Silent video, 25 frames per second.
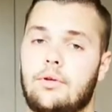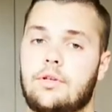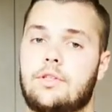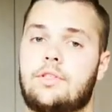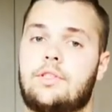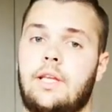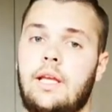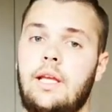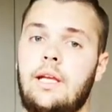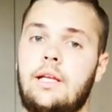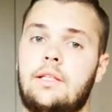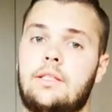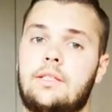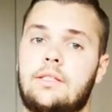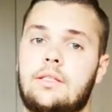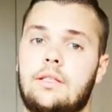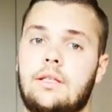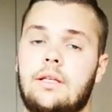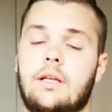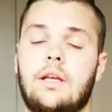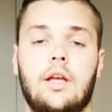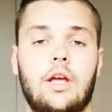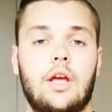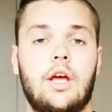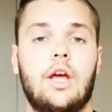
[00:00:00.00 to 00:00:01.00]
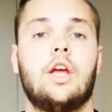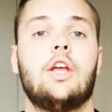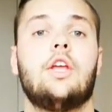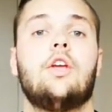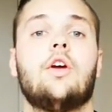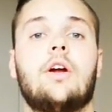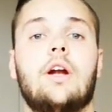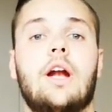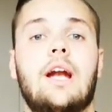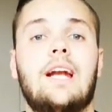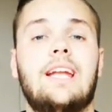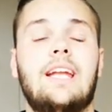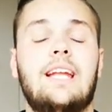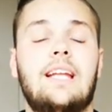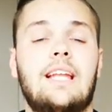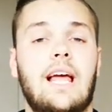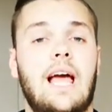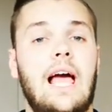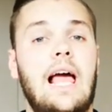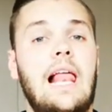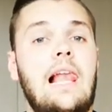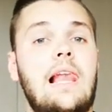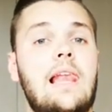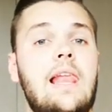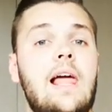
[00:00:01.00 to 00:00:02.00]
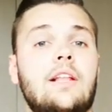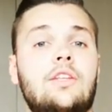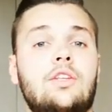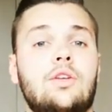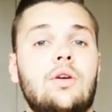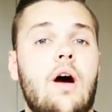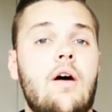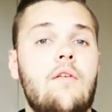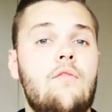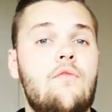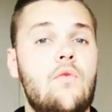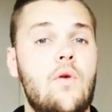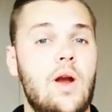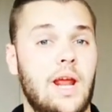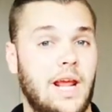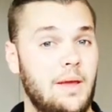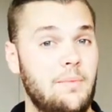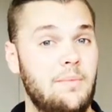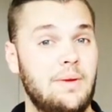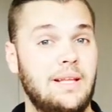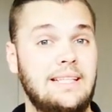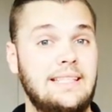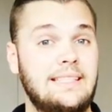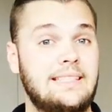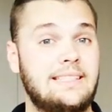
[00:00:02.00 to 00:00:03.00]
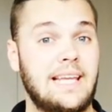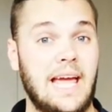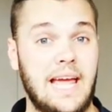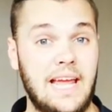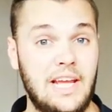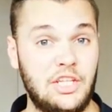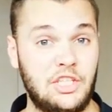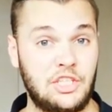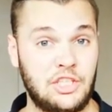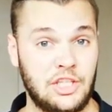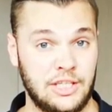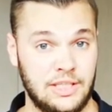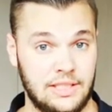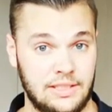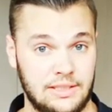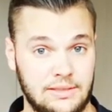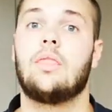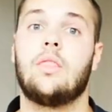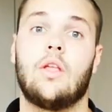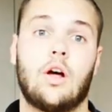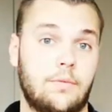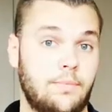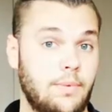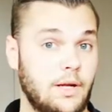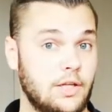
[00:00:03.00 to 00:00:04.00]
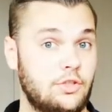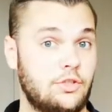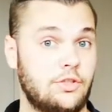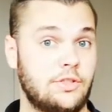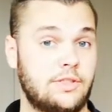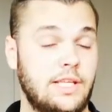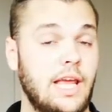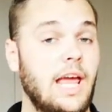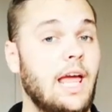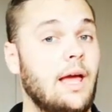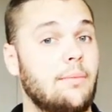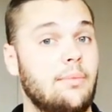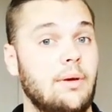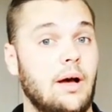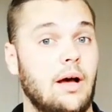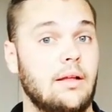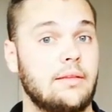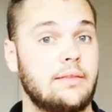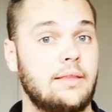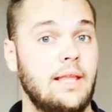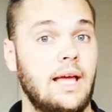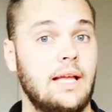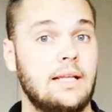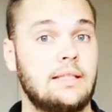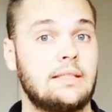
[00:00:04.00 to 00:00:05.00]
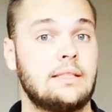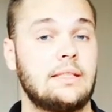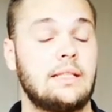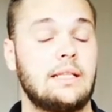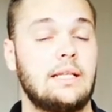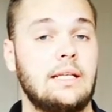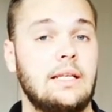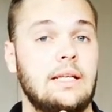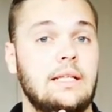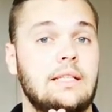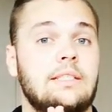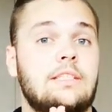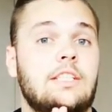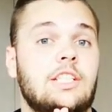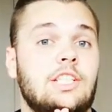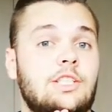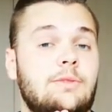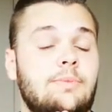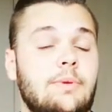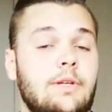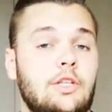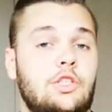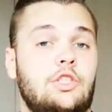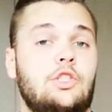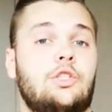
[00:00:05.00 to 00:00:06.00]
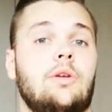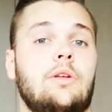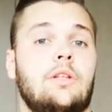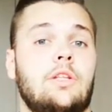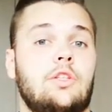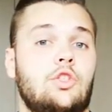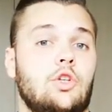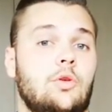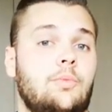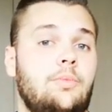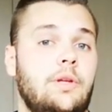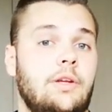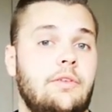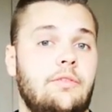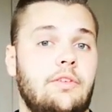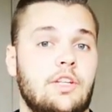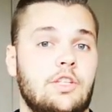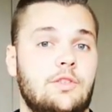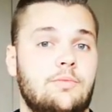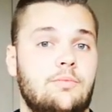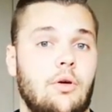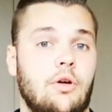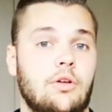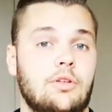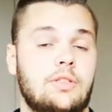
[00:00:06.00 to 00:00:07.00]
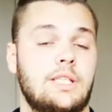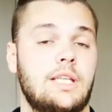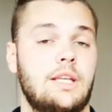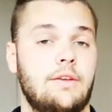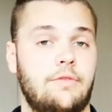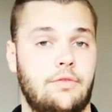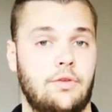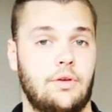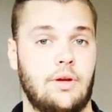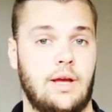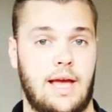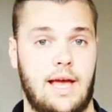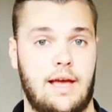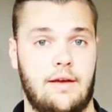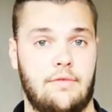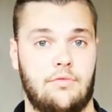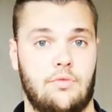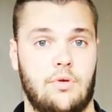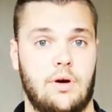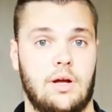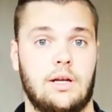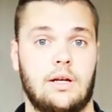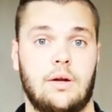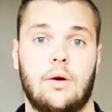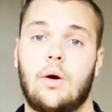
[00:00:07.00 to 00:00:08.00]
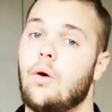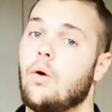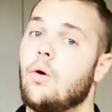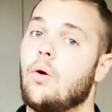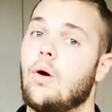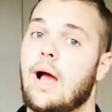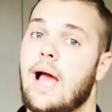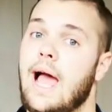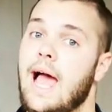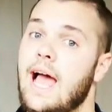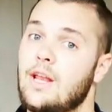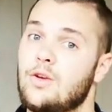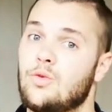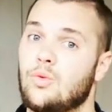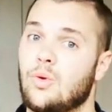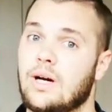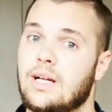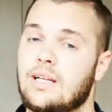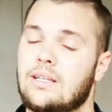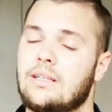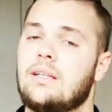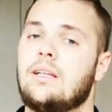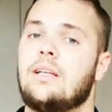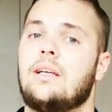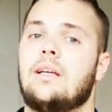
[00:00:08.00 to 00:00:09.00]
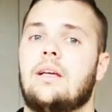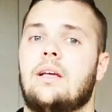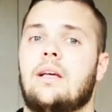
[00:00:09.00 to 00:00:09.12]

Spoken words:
6, you're going to need a letter of recommendation. Not much to say about that. Just make sure that your previous boss, if you have one or had one,